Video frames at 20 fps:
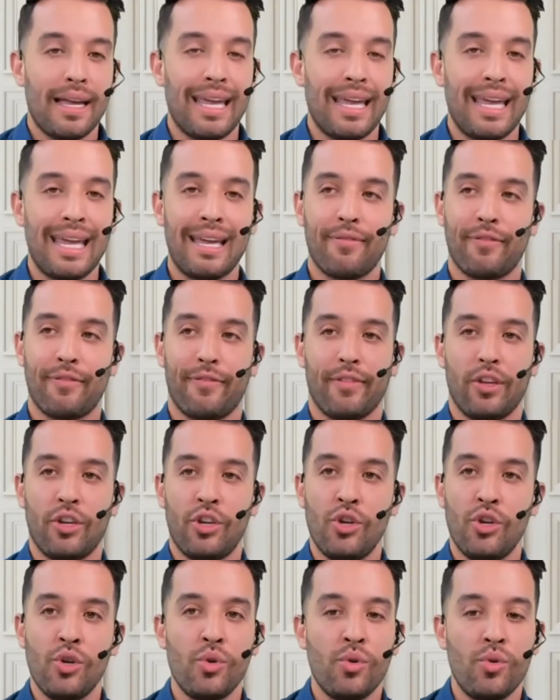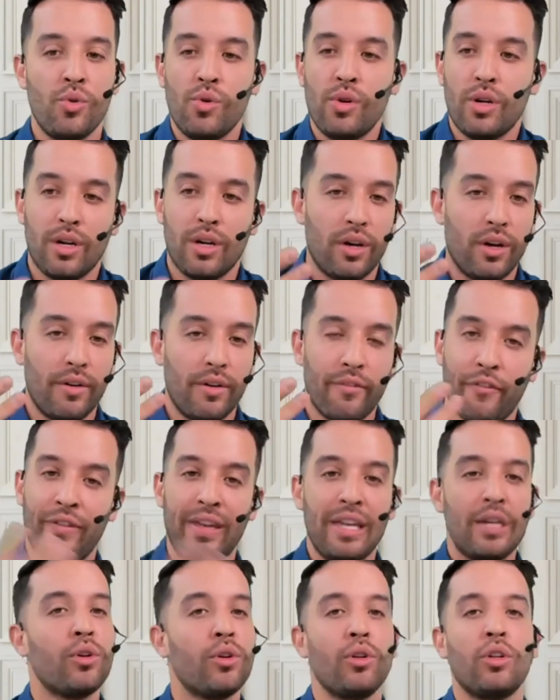If you
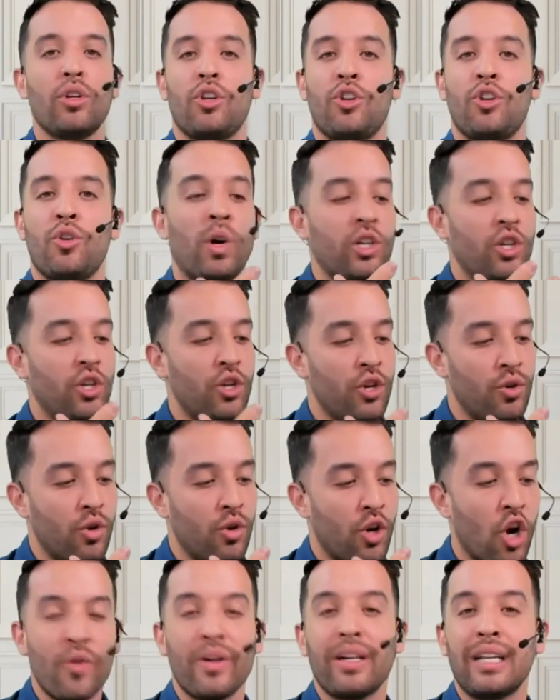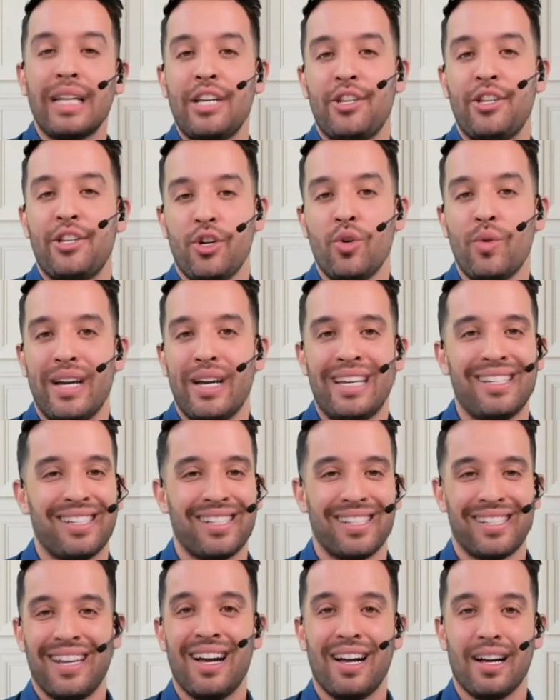feel what you currently do is
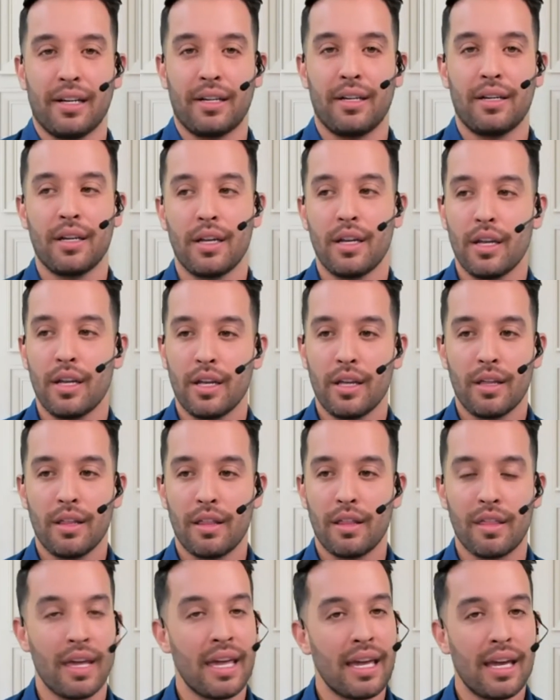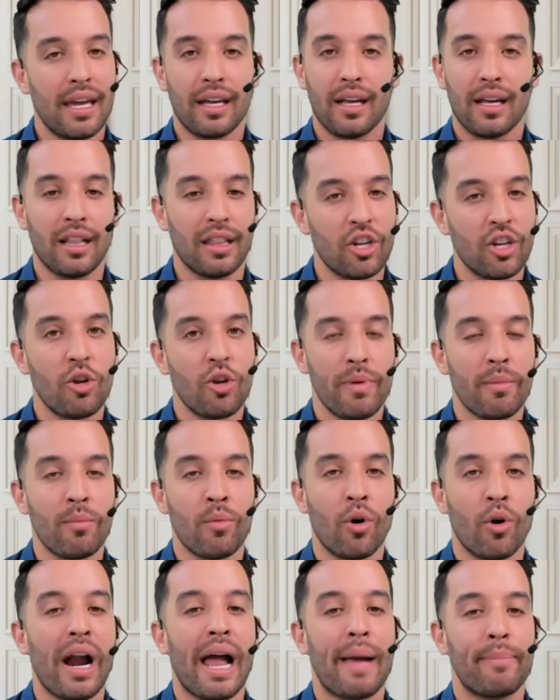stuck, think a little bit
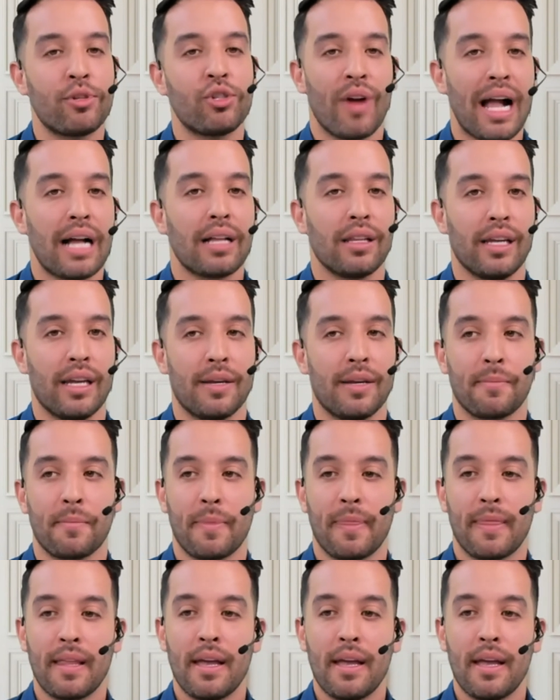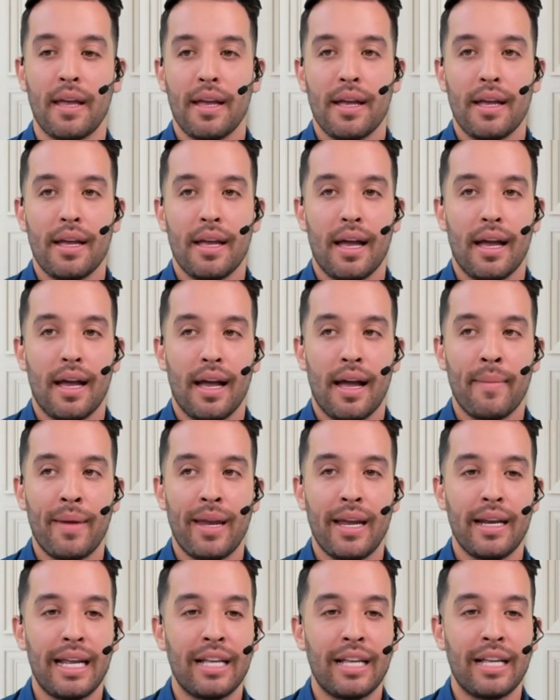more abstractly. I
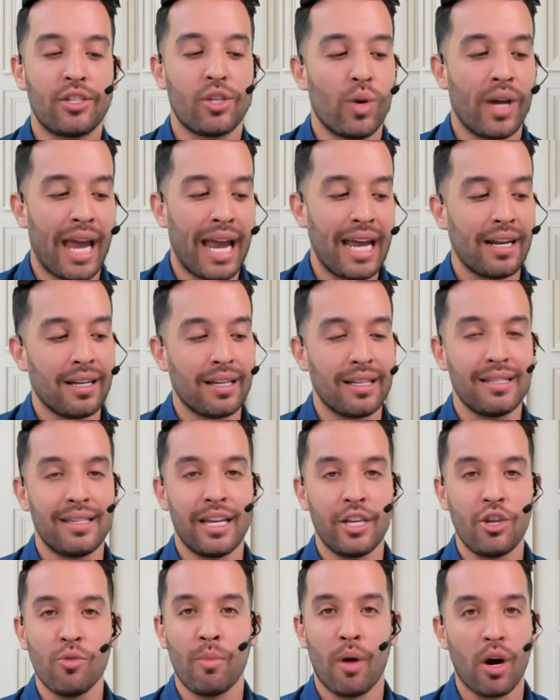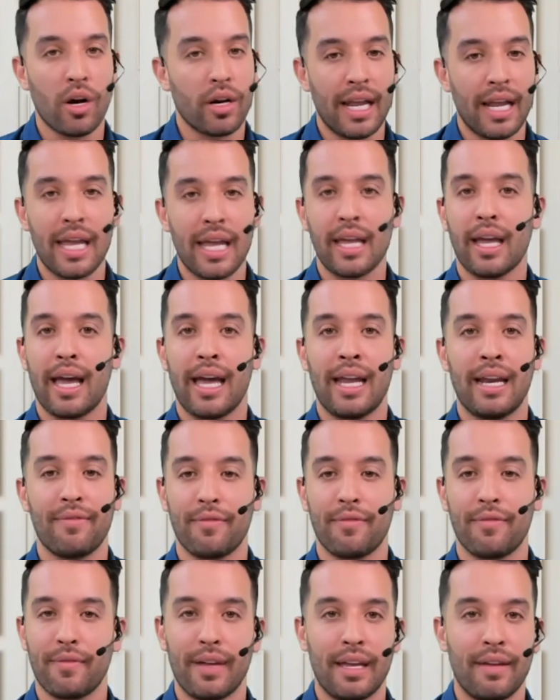mean, it's okay to continue marketing, and
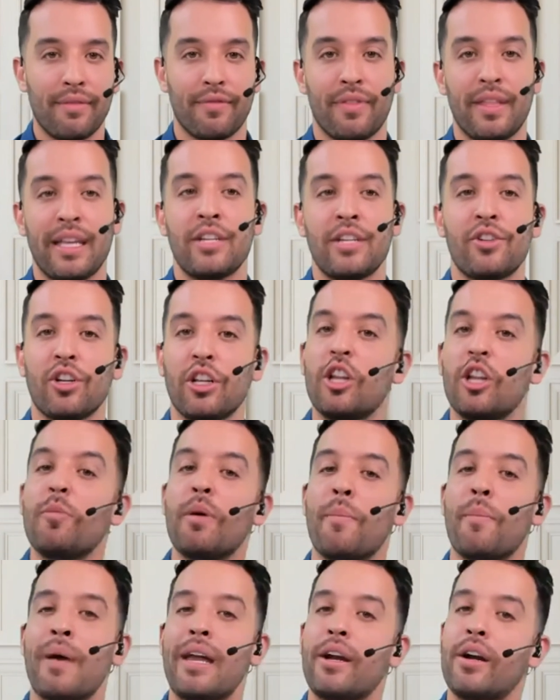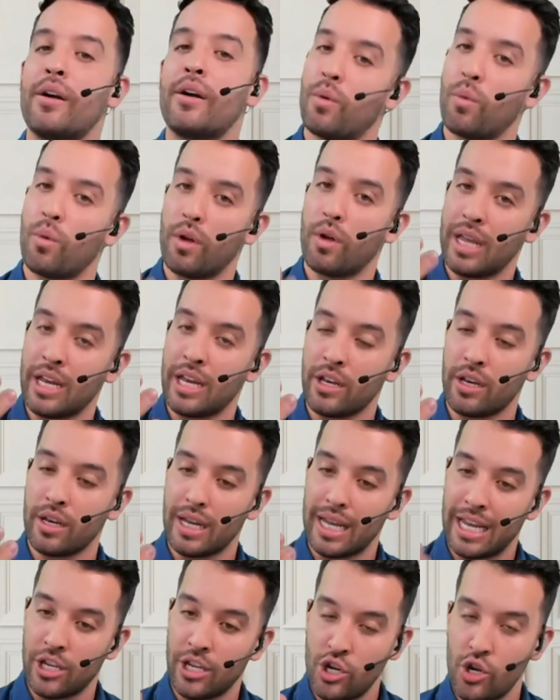if things are a little bit better in
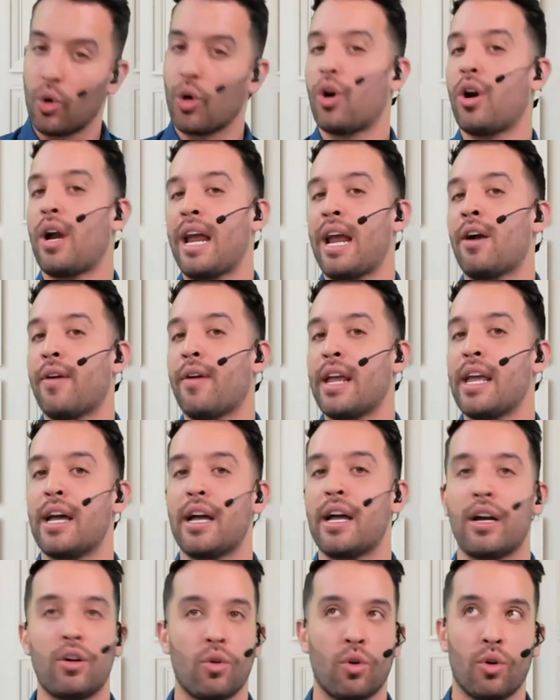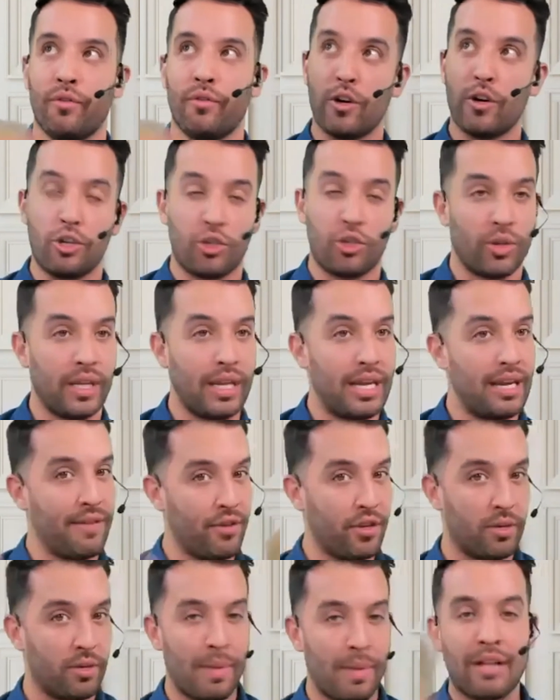your area or virtually, if
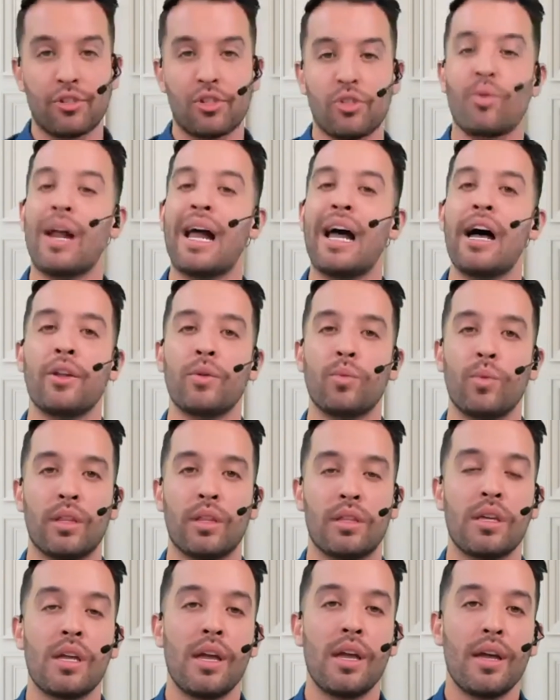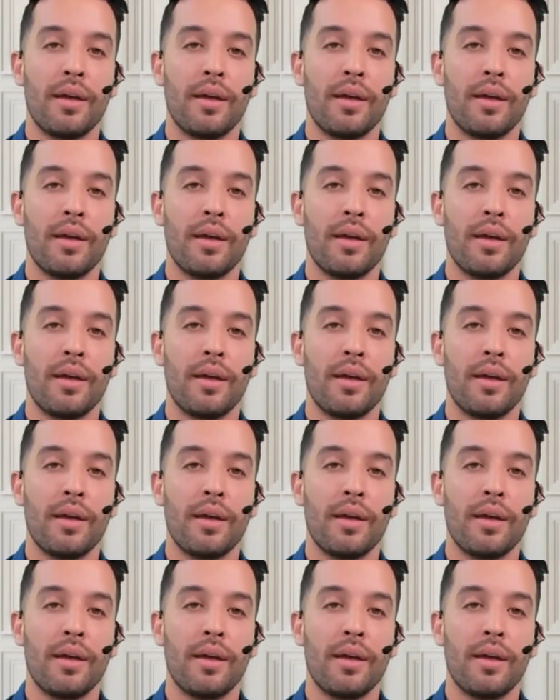you could bounce around with